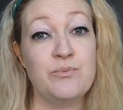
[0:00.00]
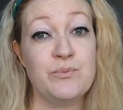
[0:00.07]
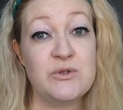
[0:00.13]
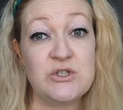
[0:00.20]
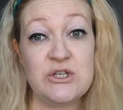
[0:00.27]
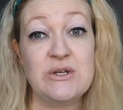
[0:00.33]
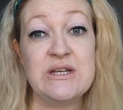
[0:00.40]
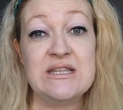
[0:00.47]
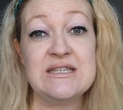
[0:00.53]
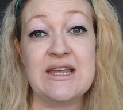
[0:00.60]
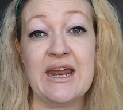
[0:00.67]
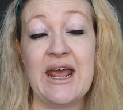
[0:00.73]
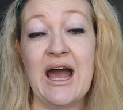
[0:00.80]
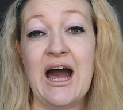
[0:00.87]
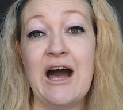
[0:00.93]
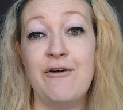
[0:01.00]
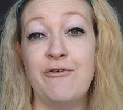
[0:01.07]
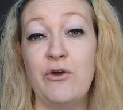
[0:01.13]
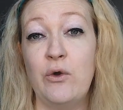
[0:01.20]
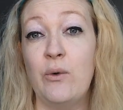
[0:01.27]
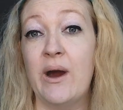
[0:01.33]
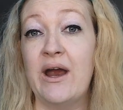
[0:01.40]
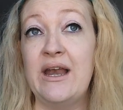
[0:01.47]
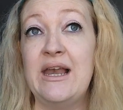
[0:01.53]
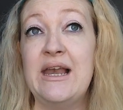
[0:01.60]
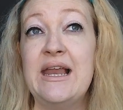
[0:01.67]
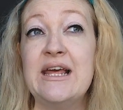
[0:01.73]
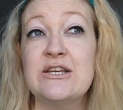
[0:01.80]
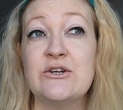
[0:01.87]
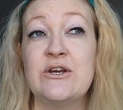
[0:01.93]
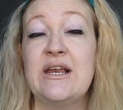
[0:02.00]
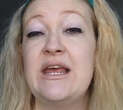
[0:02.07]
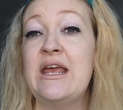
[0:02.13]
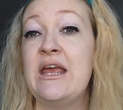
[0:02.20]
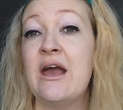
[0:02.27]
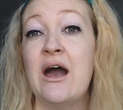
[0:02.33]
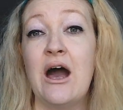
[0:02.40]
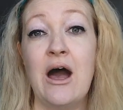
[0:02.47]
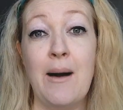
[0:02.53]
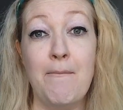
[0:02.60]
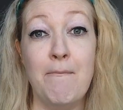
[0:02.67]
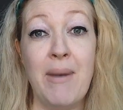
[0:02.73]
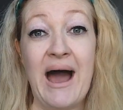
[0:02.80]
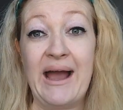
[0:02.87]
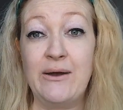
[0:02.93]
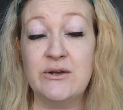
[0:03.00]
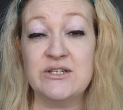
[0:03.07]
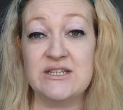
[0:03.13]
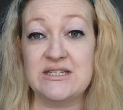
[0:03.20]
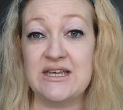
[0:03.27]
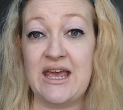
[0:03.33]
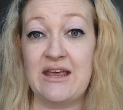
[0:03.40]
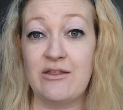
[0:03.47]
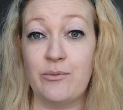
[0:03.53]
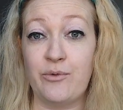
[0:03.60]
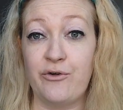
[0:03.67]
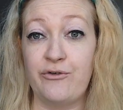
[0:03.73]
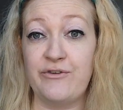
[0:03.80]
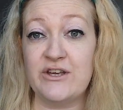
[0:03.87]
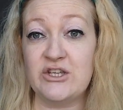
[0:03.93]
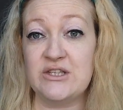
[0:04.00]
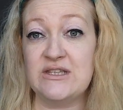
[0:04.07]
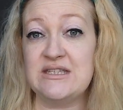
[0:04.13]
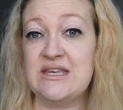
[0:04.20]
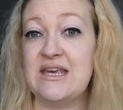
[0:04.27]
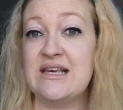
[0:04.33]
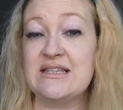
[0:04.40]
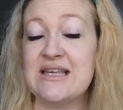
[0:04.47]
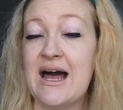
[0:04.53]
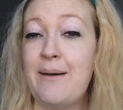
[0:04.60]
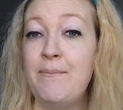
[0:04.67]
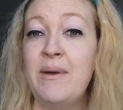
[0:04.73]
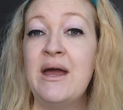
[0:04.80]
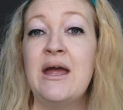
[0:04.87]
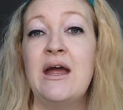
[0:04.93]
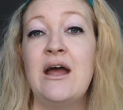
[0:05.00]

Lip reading: students that I have who are literally about to take the proficiency exam,